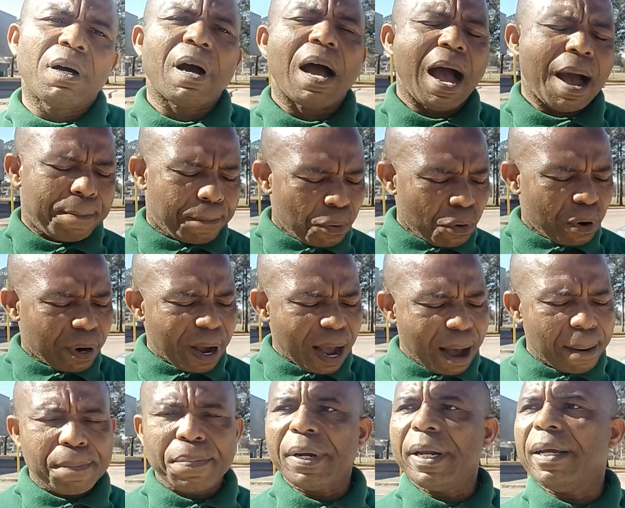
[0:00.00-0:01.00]
Apple
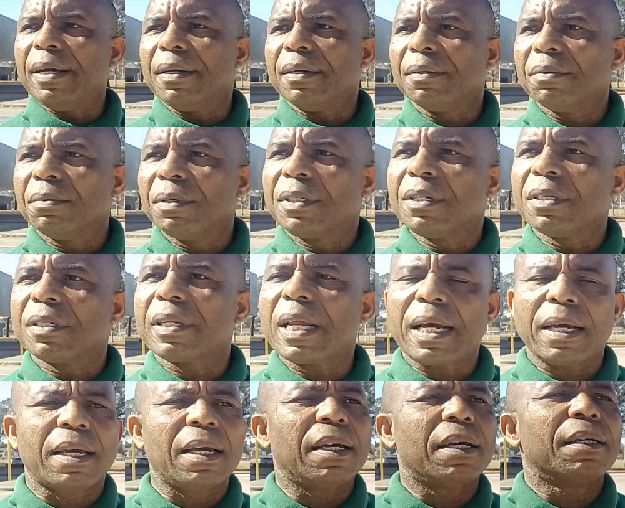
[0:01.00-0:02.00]
CarPlay, which is
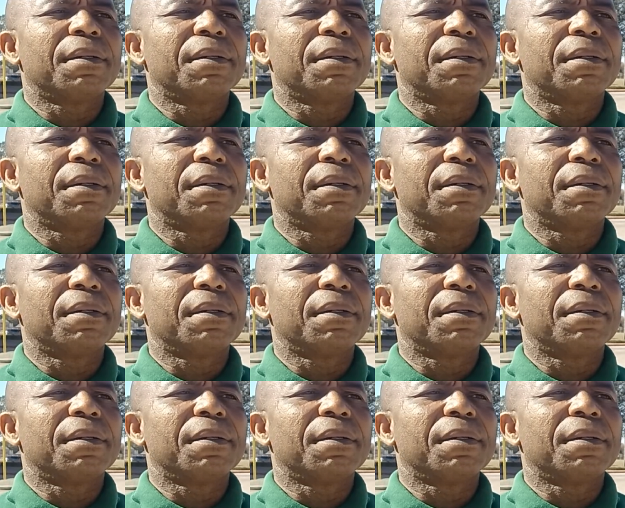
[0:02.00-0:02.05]
like